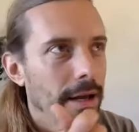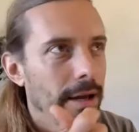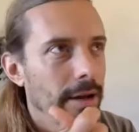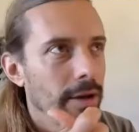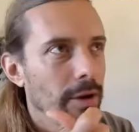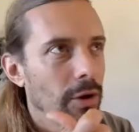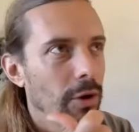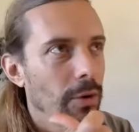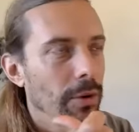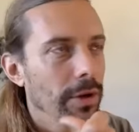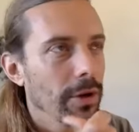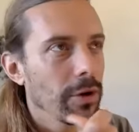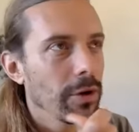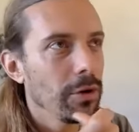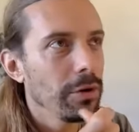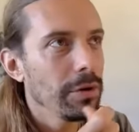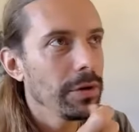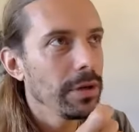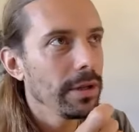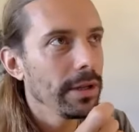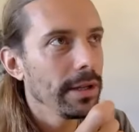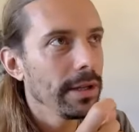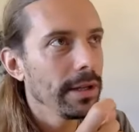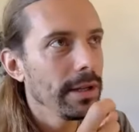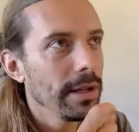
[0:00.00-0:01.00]
In
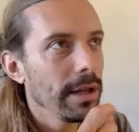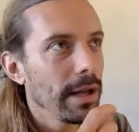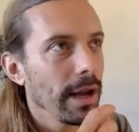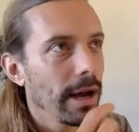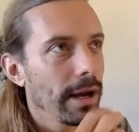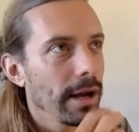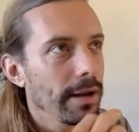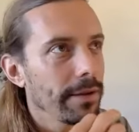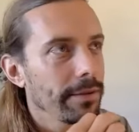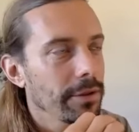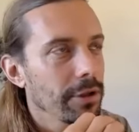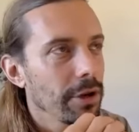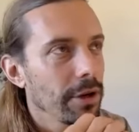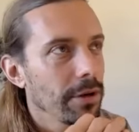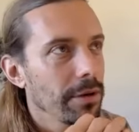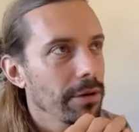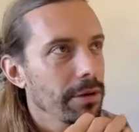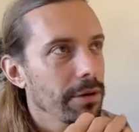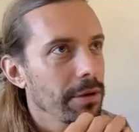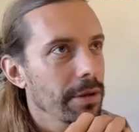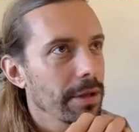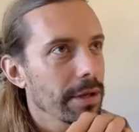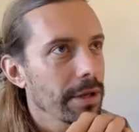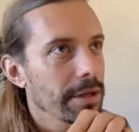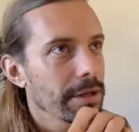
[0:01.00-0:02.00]
Kundalini, I've showed
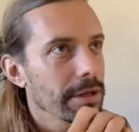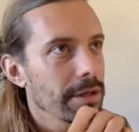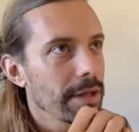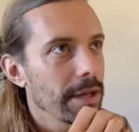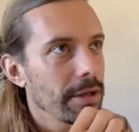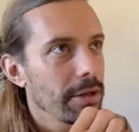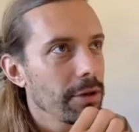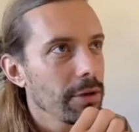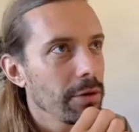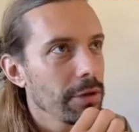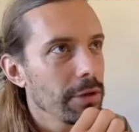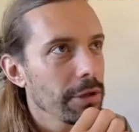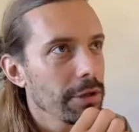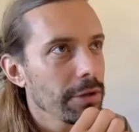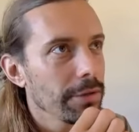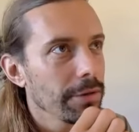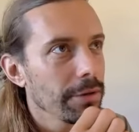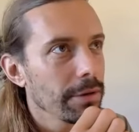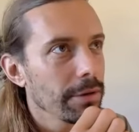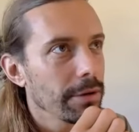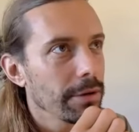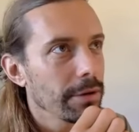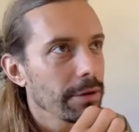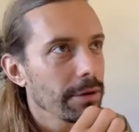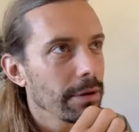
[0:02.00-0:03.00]
you this. They do this
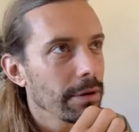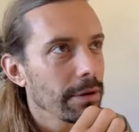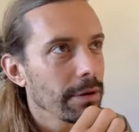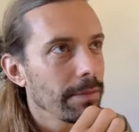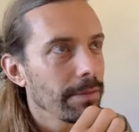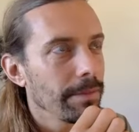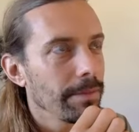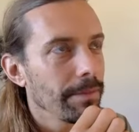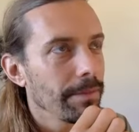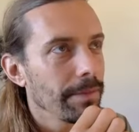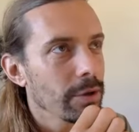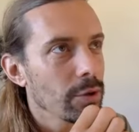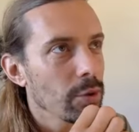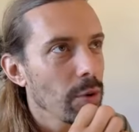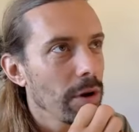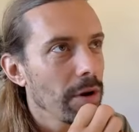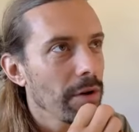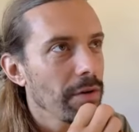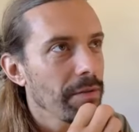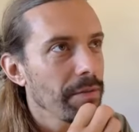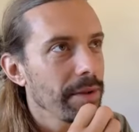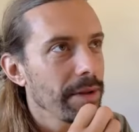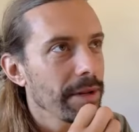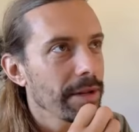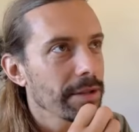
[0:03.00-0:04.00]
for
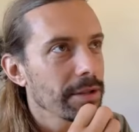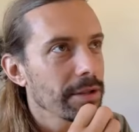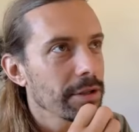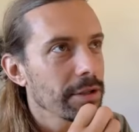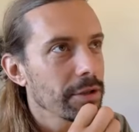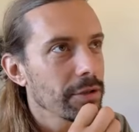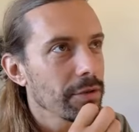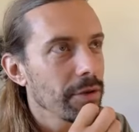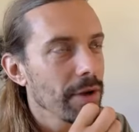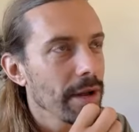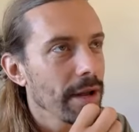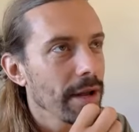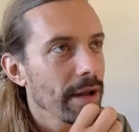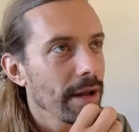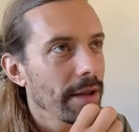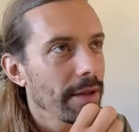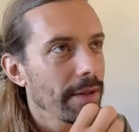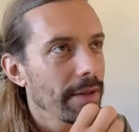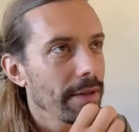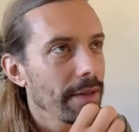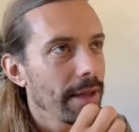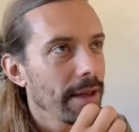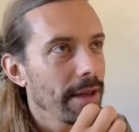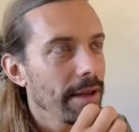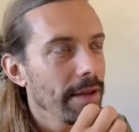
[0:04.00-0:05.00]
12 minutes straight.
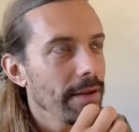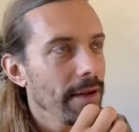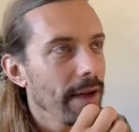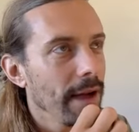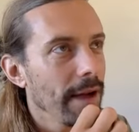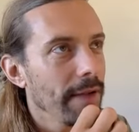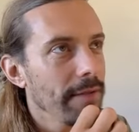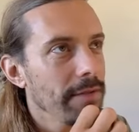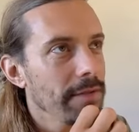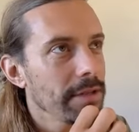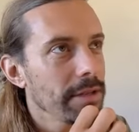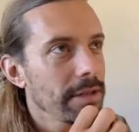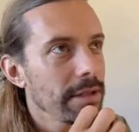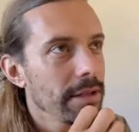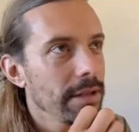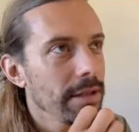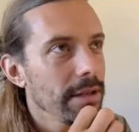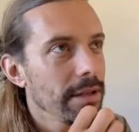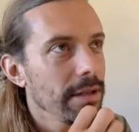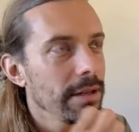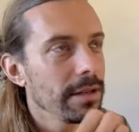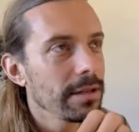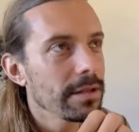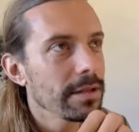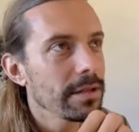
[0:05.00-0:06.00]
I've
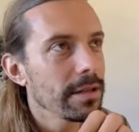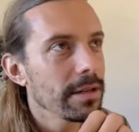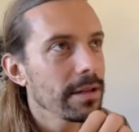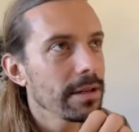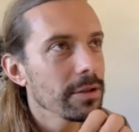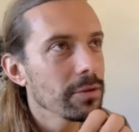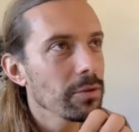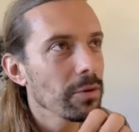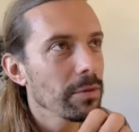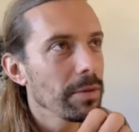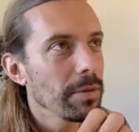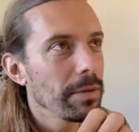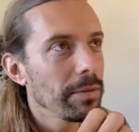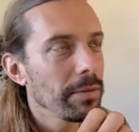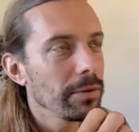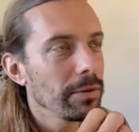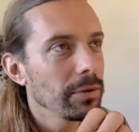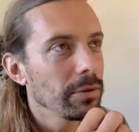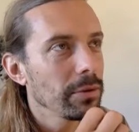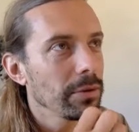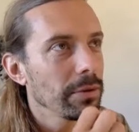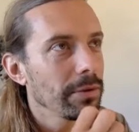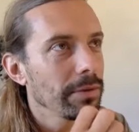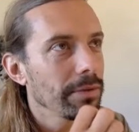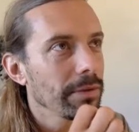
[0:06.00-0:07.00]
seen these things where people
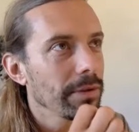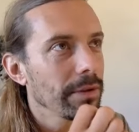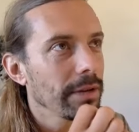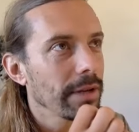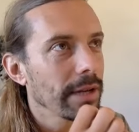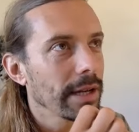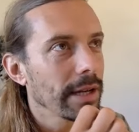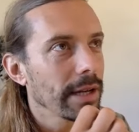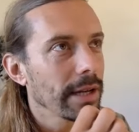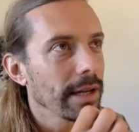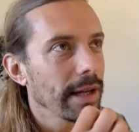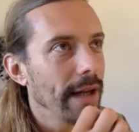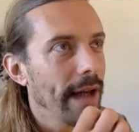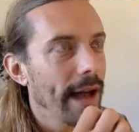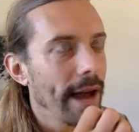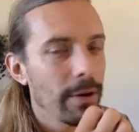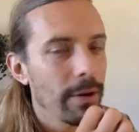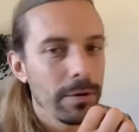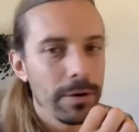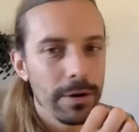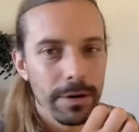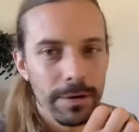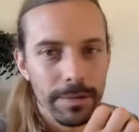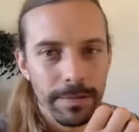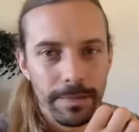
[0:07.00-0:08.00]
do it for like an
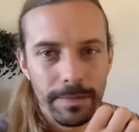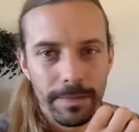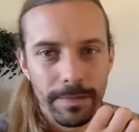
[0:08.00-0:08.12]
hour.